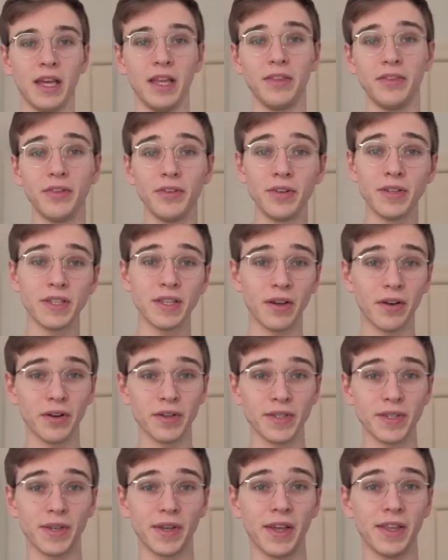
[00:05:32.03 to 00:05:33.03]
And there's
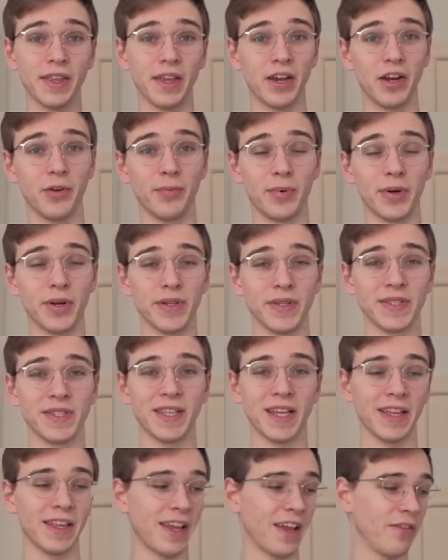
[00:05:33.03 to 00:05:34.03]
also an AeroPress
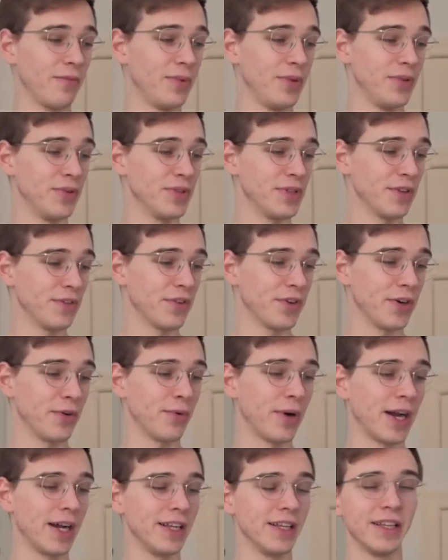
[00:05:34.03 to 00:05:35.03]
that I've been using for a
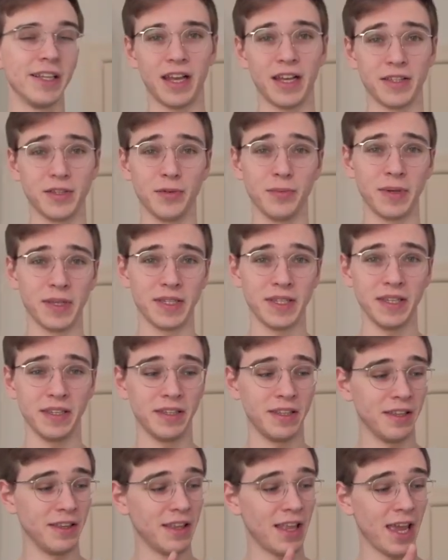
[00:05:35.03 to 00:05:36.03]
while. As you may see,
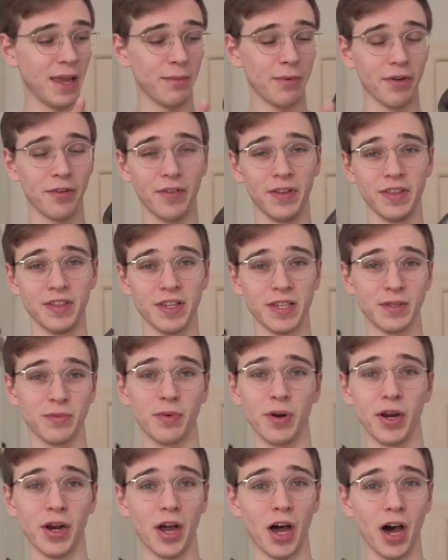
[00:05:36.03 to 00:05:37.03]
the name of it just
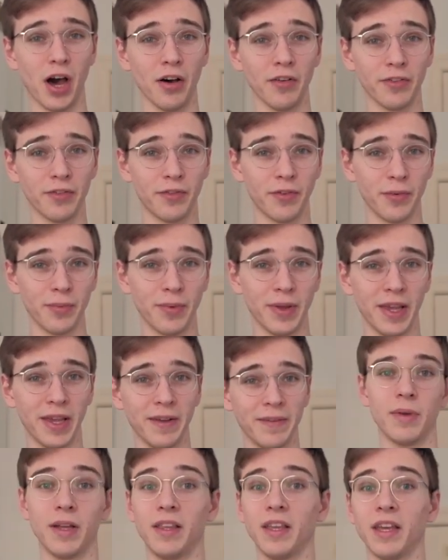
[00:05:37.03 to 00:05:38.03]
wear off for
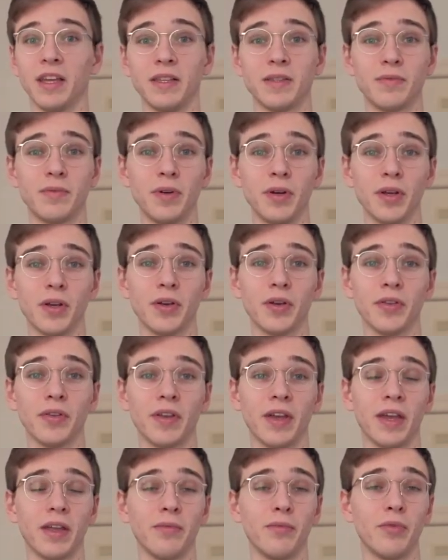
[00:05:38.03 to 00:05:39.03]
me. But yeah, it's really
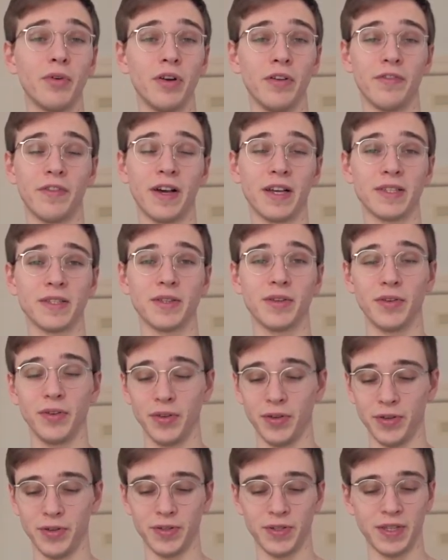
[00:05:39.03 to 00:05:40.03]
good and really fast to
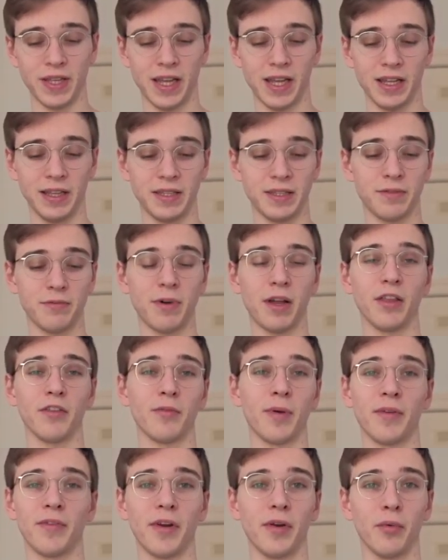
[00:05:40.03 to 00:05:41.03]
use, and it's one
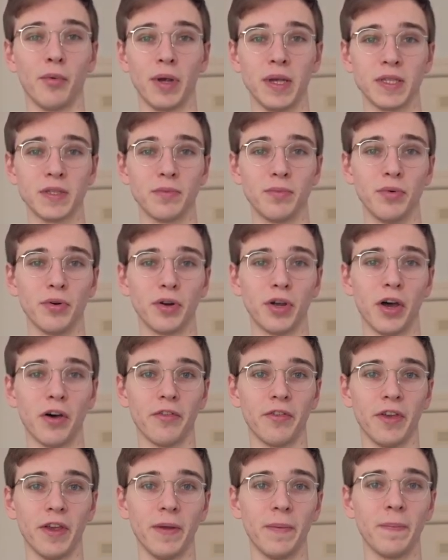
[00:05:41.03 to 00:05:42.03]
of my favorite ways to brew
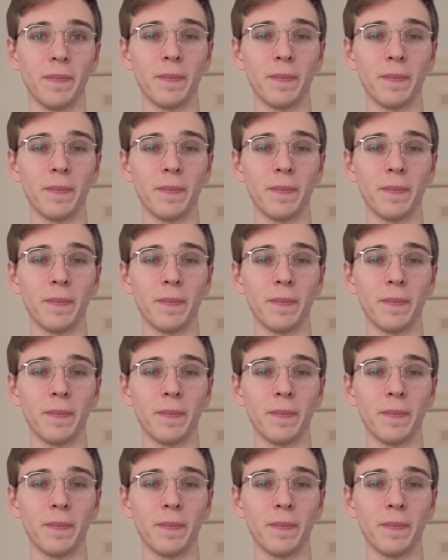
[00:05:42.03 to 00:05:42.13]
coffee.